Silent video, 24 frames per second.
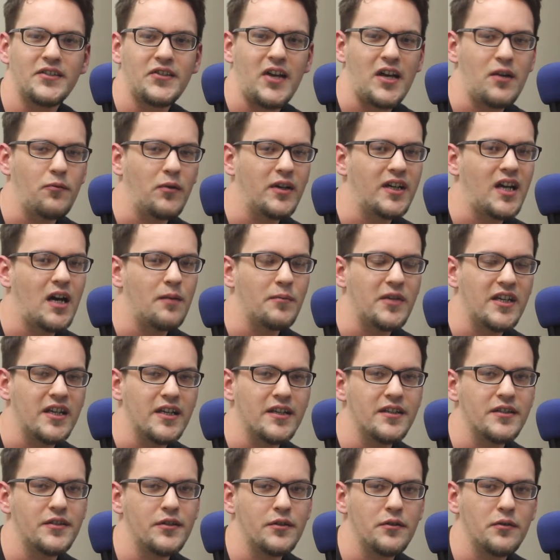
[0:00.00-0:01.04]
kind of what got me
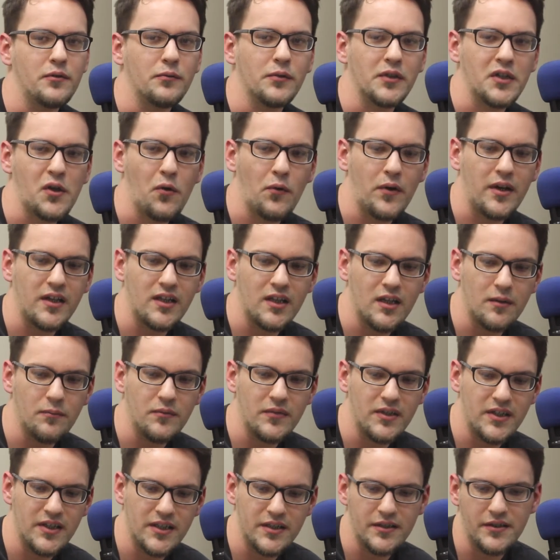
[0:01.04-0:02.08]
into recording
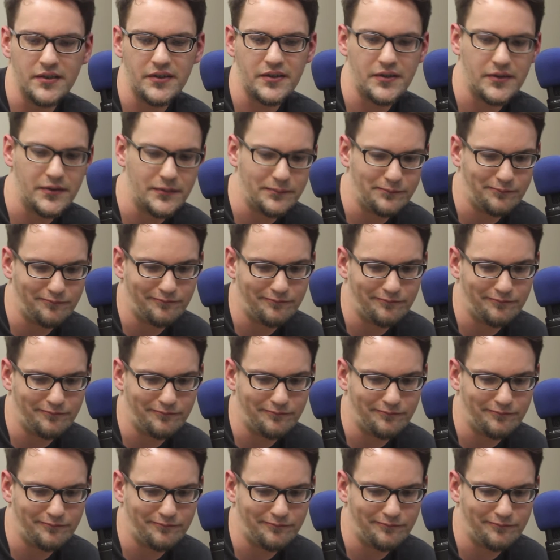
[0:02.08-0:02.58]
them is